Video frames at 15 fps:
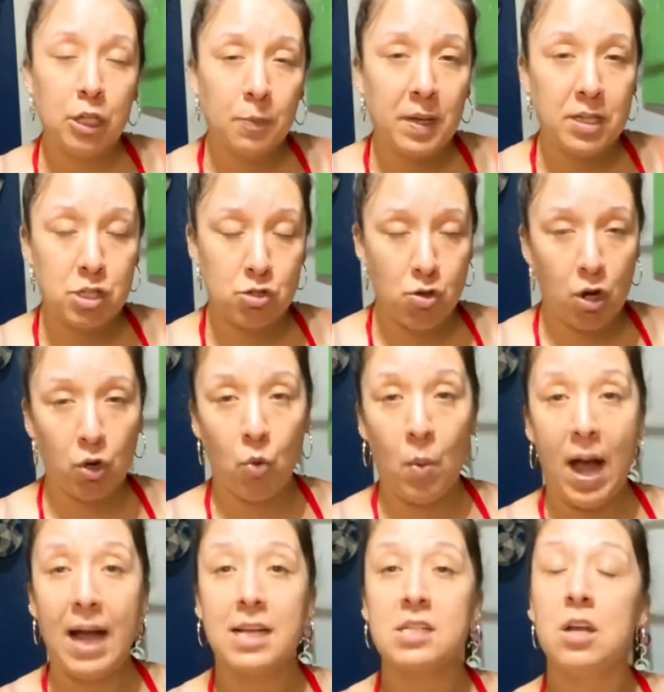bit stronger
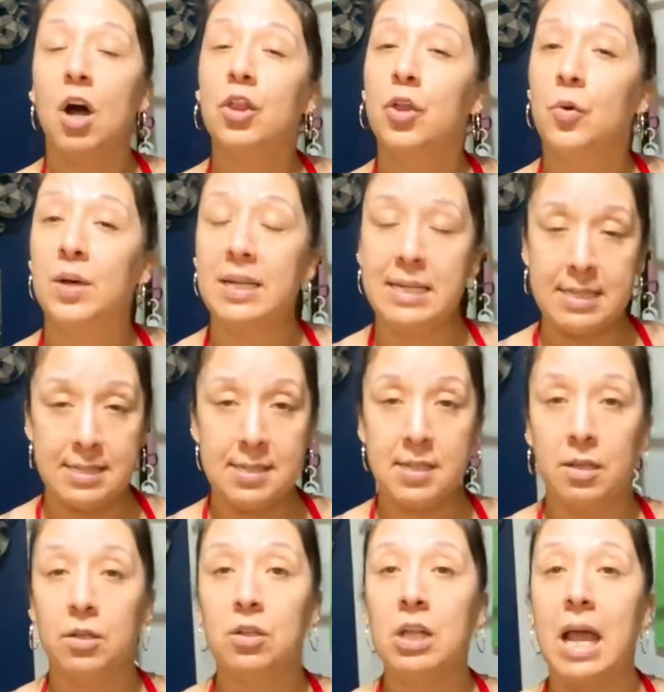wax, although it is
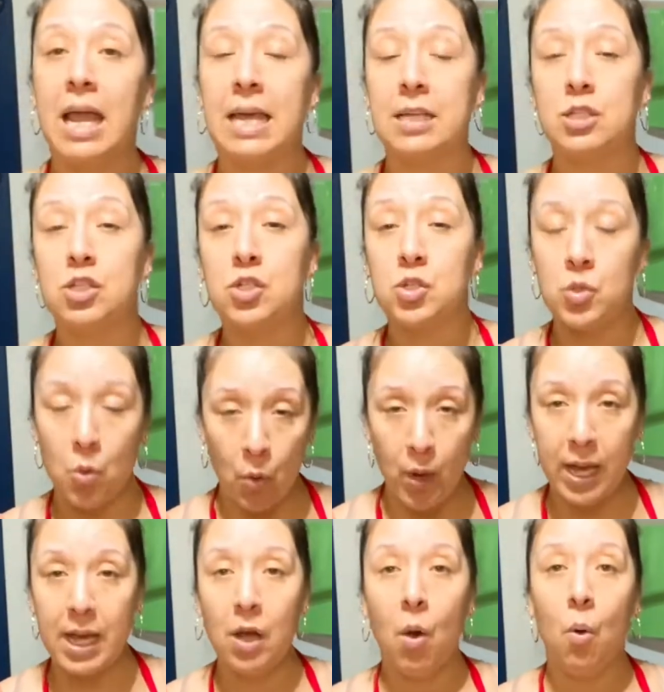still a
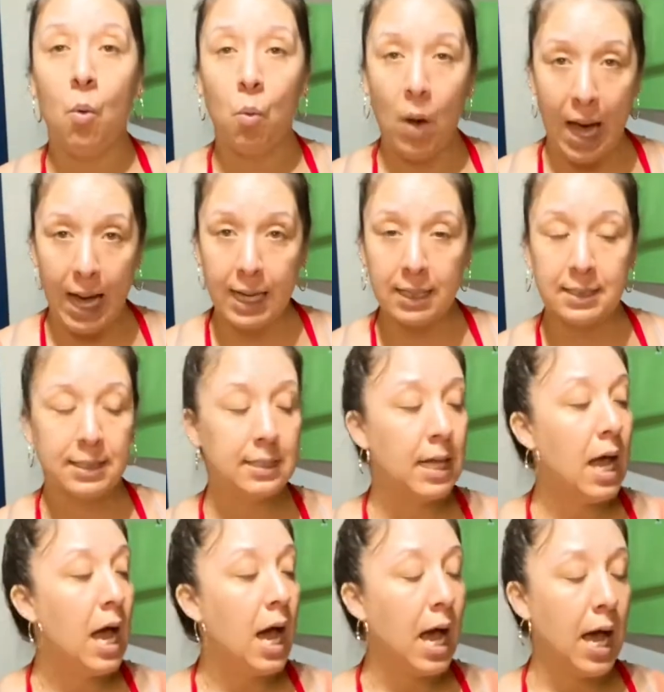soy wax
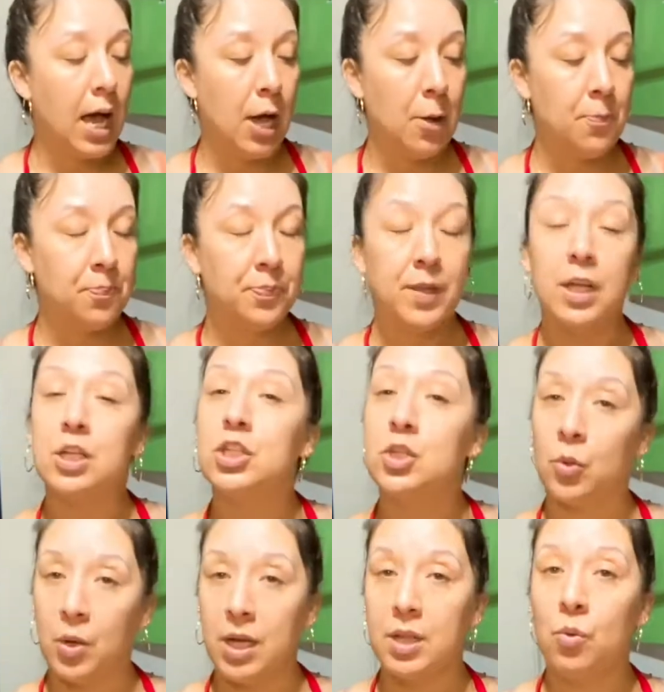
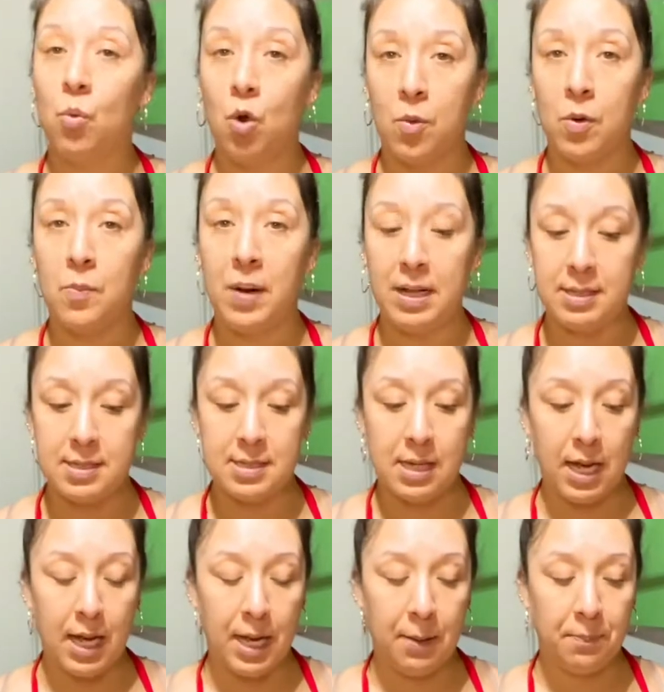during the warmer months.
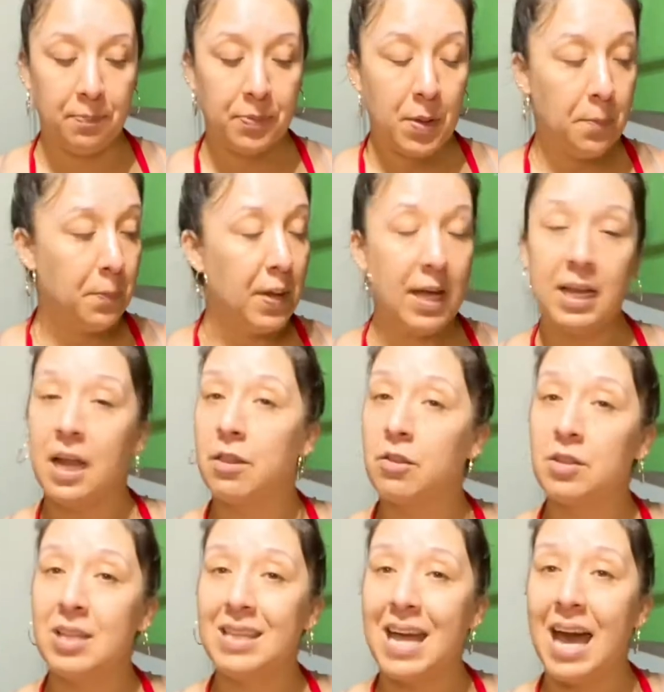But other
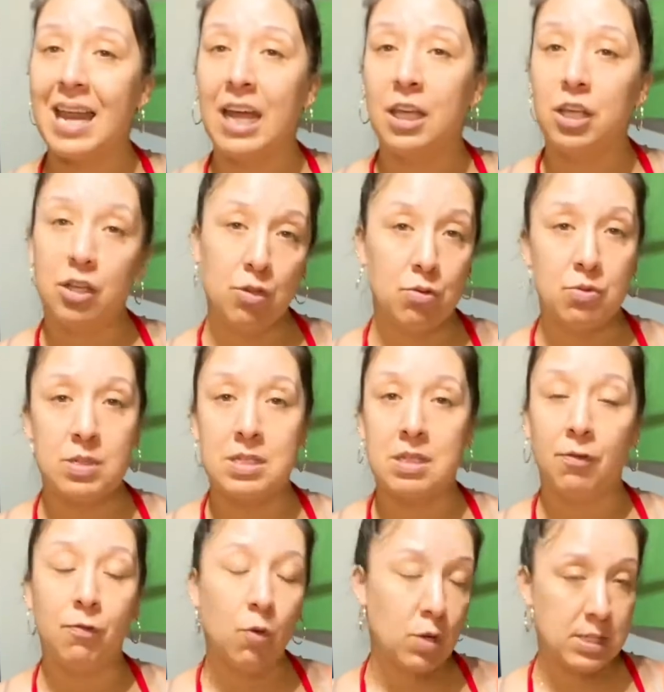than that, I use the
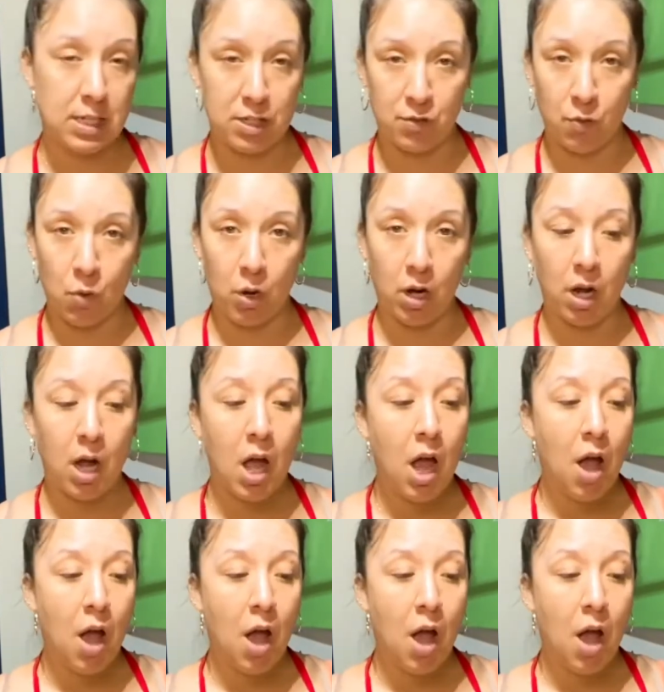464